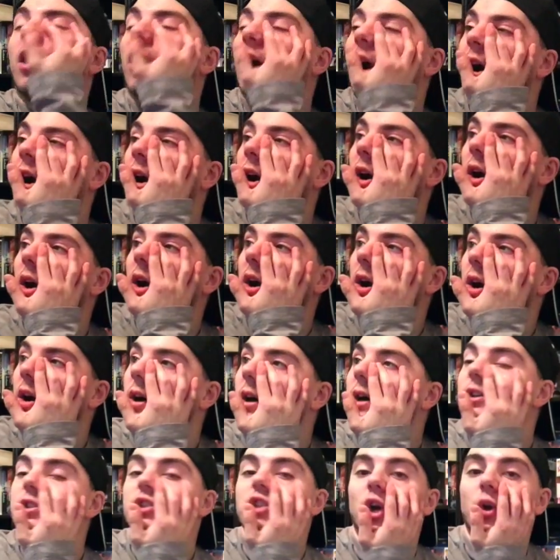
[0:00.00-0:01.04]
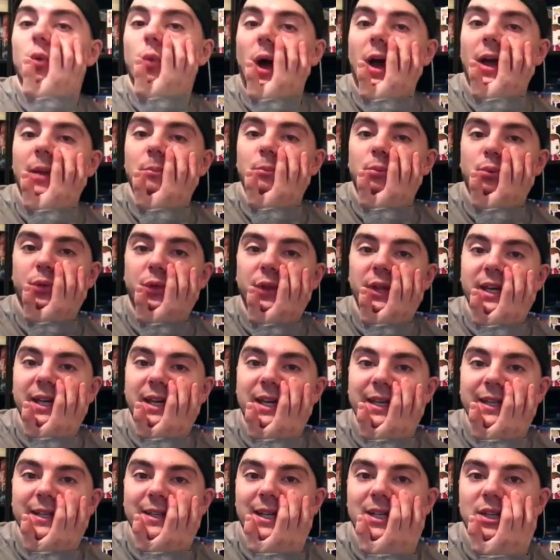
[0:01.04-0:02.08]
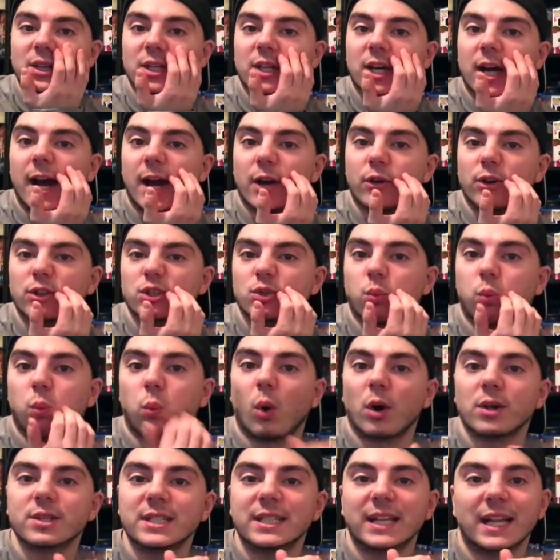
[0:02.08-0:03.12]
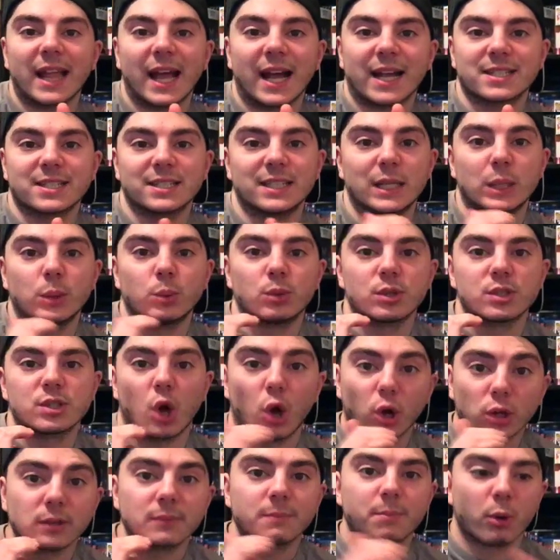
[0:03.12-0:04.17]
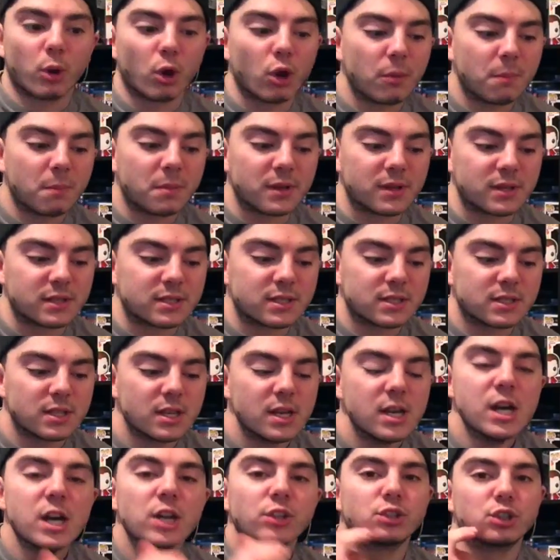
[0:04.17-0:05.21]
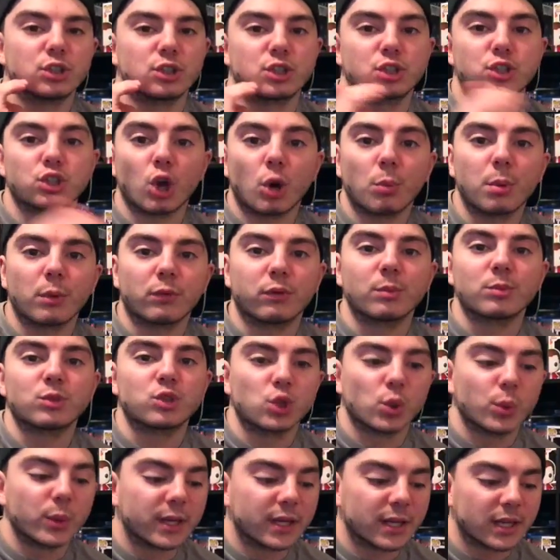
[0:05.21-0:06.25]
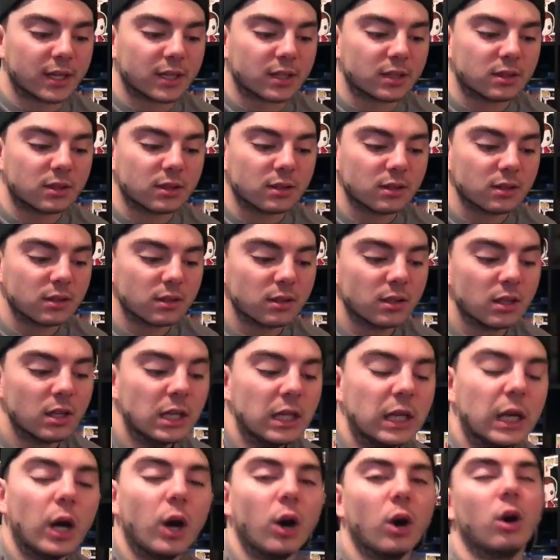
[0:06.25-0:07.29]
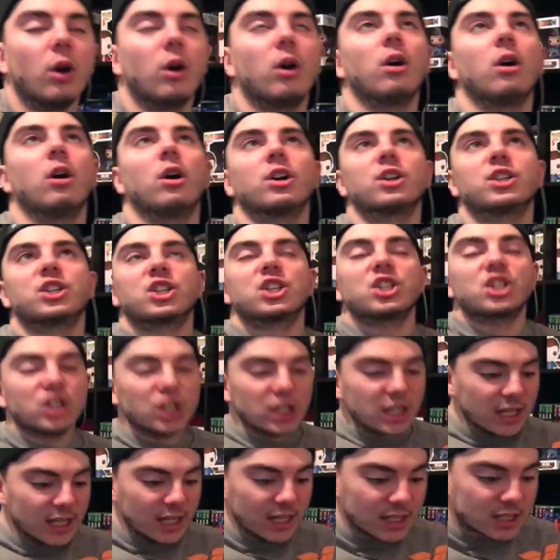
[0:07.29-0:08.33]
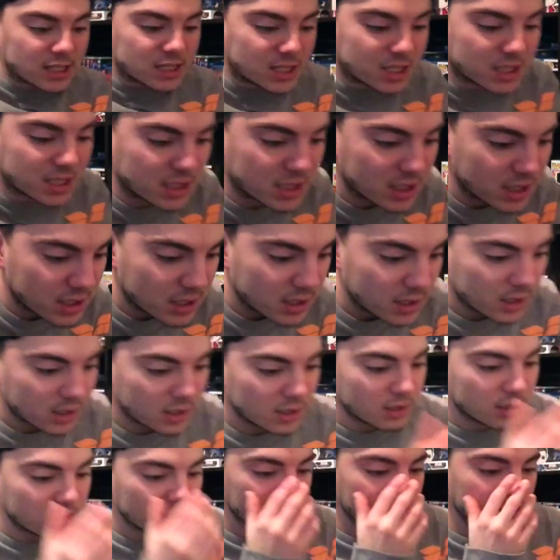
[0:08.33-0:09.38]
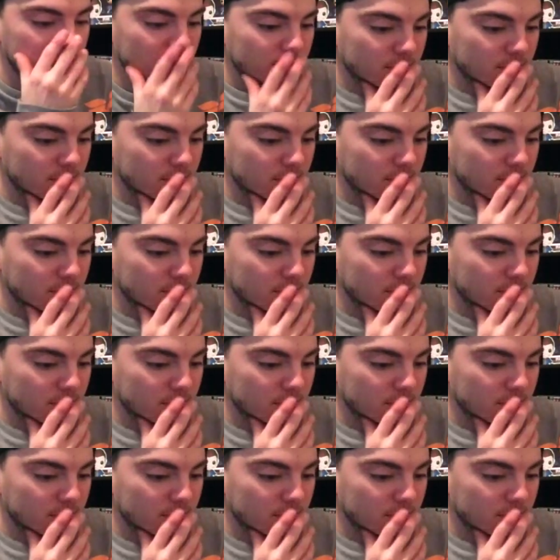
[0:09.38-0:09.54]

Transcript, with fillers: Oh, so I'm thinking that the car crash wasn't an accident. It was on purpose to stop her from doing it. Oh, shit. 7.30 p.m.